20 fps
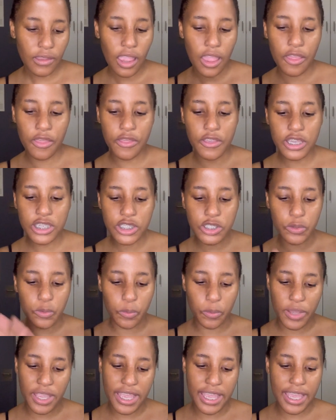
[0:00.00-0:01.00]
This
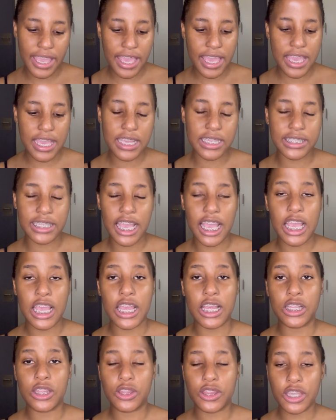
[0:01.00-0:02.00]
wig is
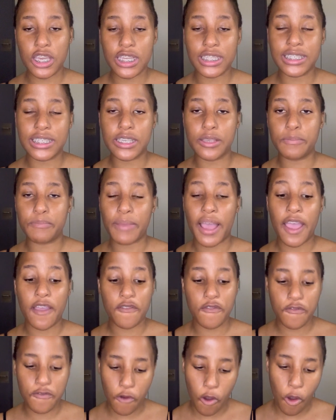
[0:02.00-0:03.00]
a 30 by
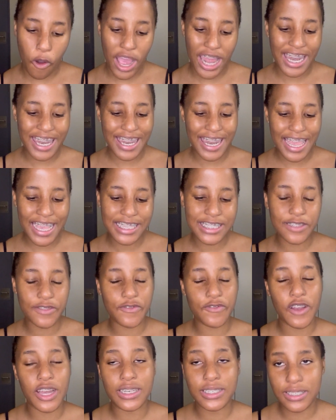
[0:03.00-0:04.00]
4 lace
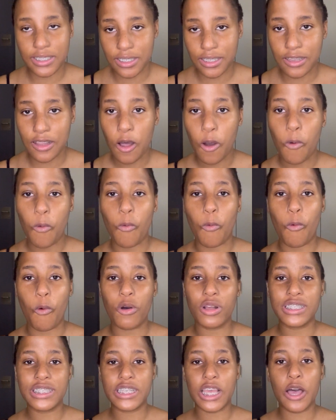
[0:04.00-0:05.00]
frontal
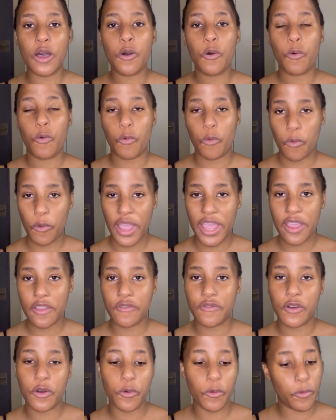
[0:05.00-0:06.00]
water wave
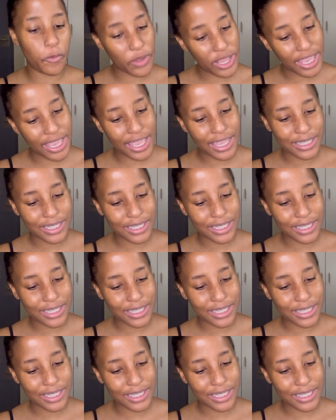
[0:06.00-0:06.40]
wig,